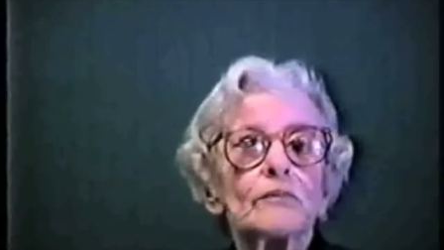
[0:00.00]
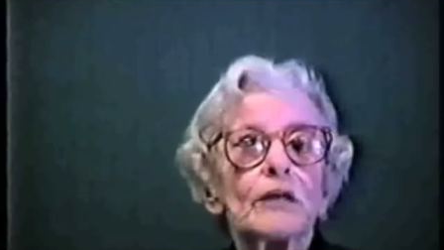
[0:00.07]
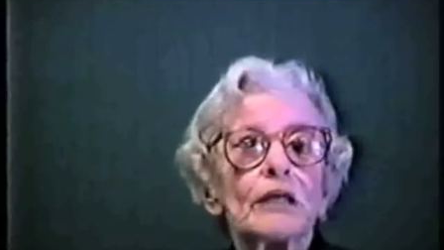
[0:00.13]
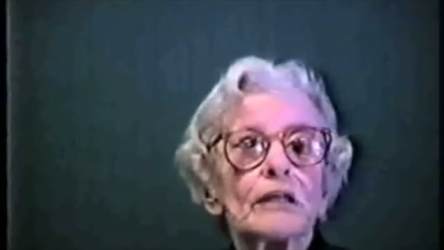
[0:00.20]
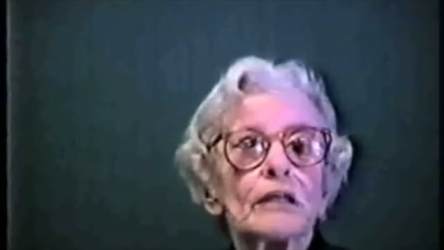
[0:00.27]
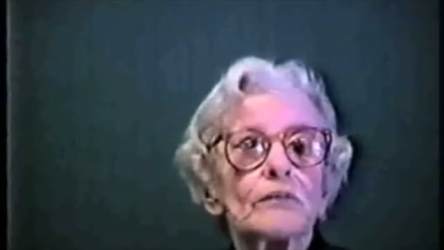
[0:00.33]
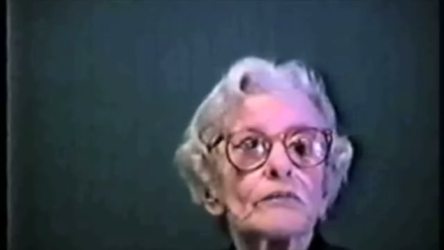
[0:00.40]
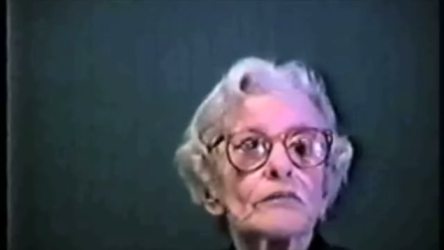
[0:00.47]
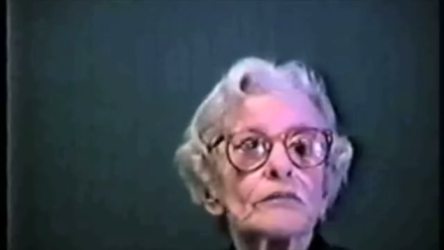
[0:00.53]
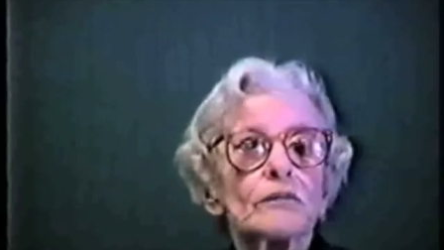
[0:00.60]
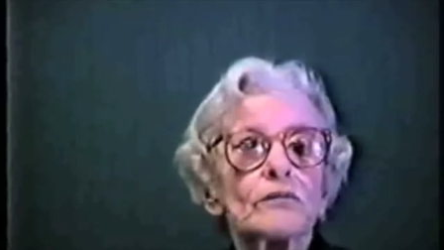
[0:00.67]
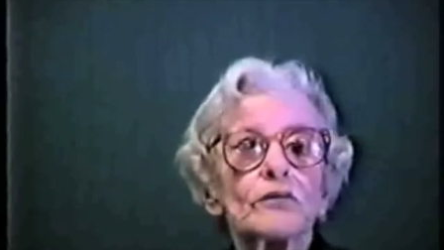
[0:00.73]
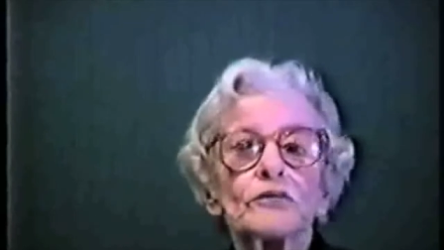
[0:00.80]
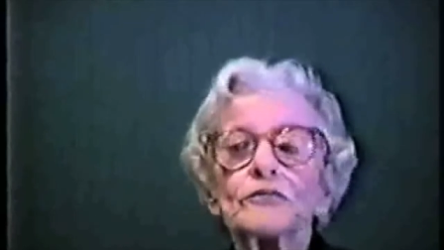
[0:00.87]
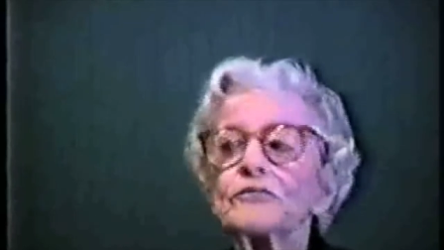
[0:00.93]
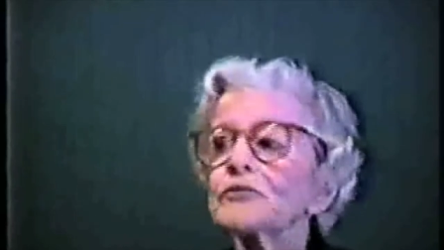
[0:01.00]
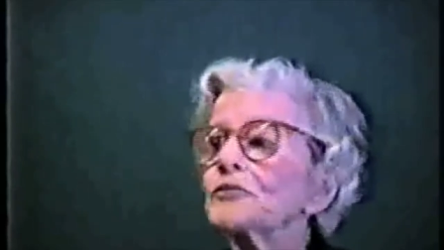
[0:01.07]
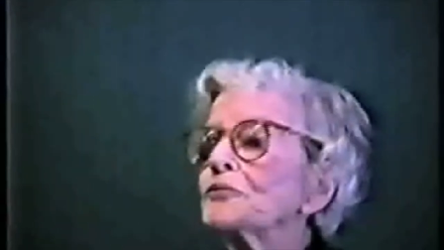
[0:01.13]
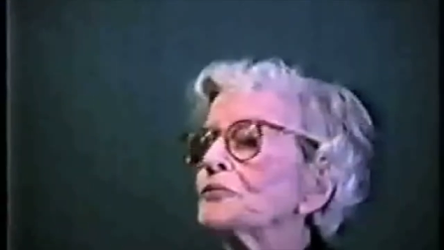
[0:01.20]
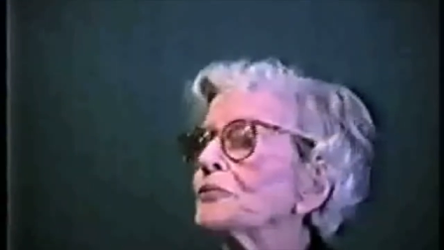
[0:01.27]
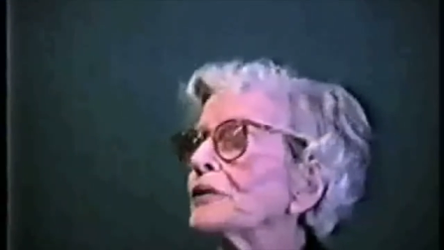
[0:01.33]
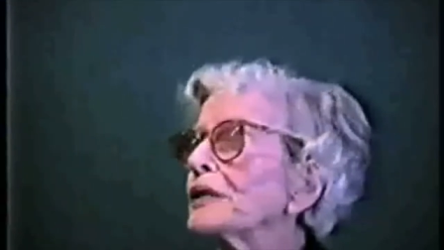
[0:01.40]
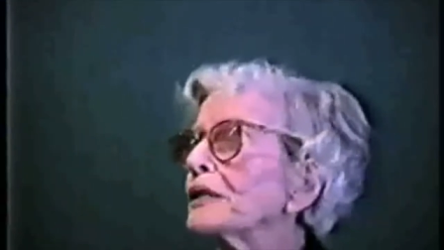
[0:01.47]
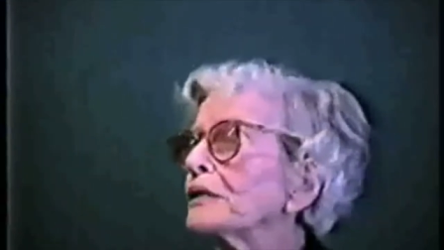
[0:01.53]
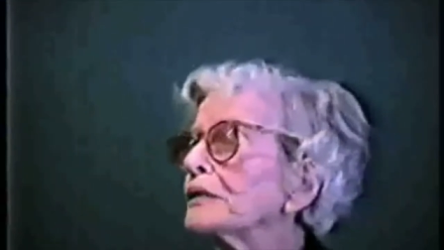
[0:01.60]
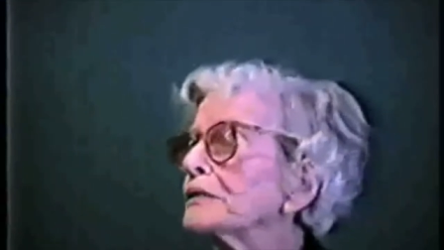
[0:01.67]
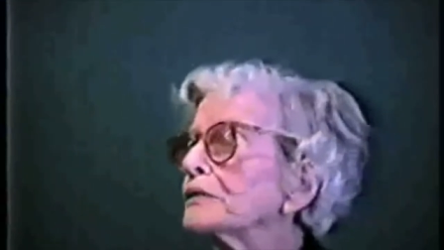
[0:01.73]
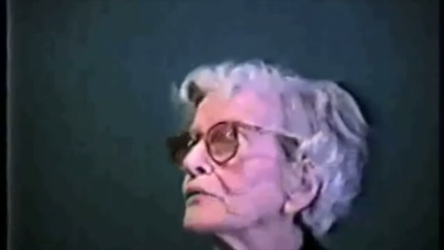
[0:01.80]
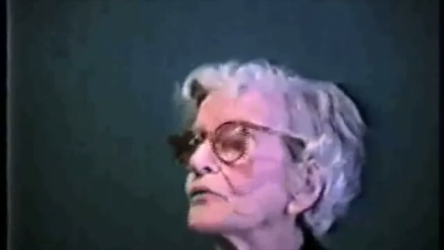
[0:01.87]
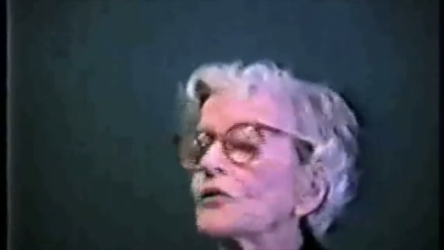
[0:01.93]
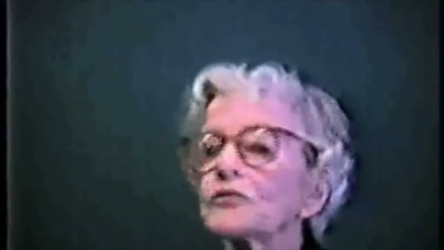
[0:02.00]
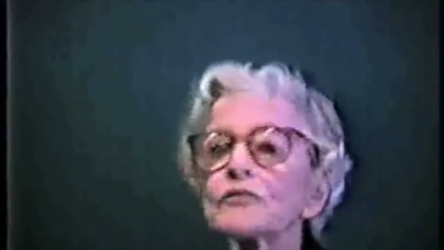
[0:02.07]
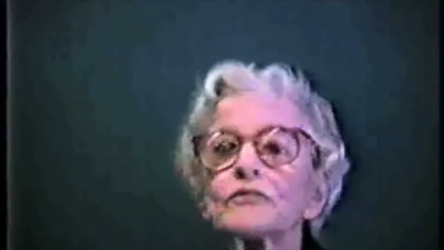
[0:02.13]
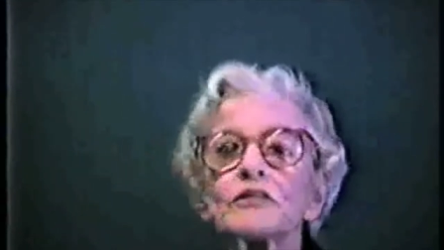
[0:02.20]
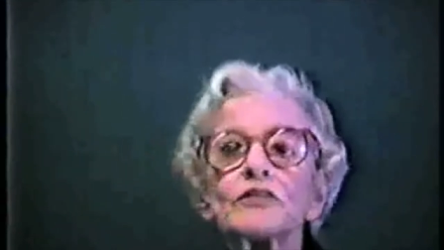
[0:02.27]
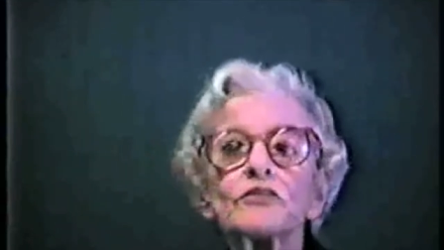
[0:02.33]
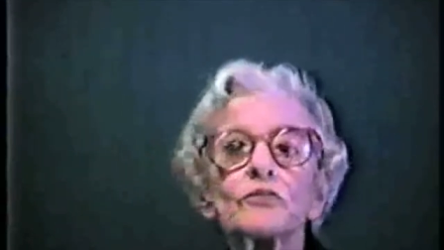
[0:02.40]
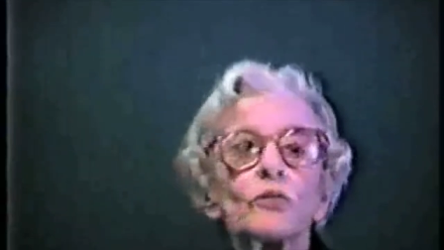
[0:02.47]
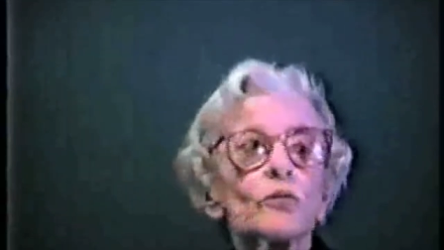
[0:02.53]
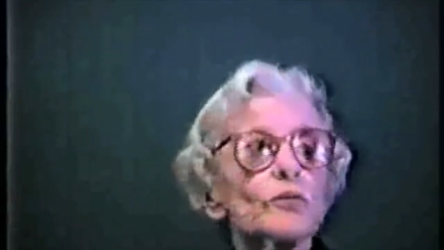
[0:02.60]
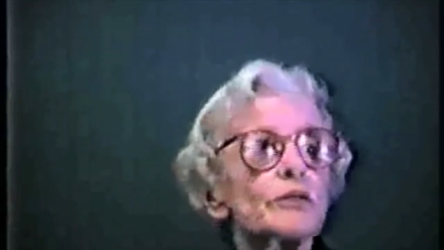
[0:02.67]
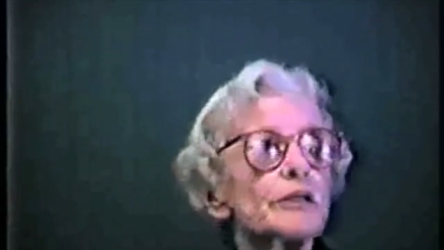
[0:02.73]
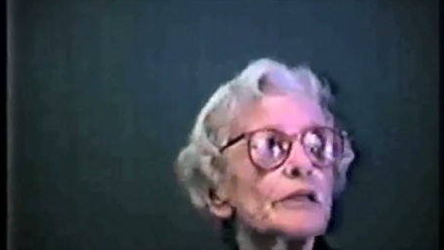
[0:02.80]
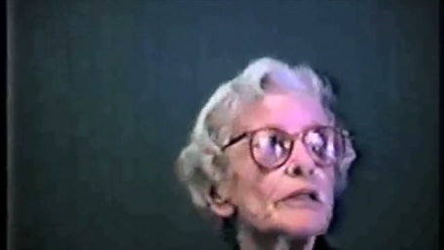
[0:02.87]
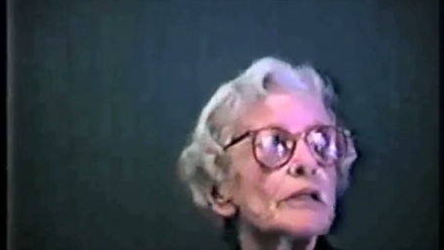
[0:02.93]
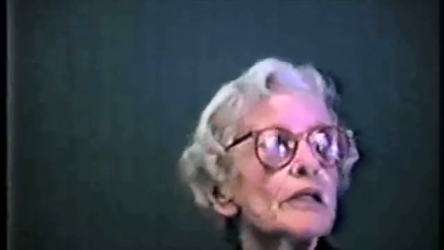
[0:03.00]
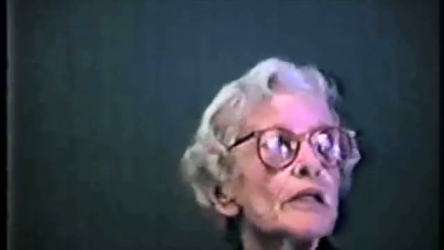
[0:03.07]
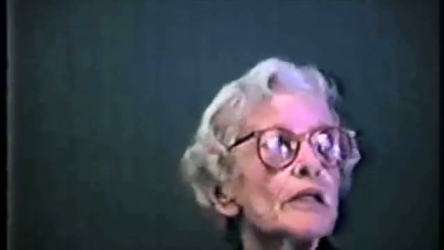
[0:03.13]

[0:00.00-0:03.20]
where there was a lot of goodwill and a lot of disorder.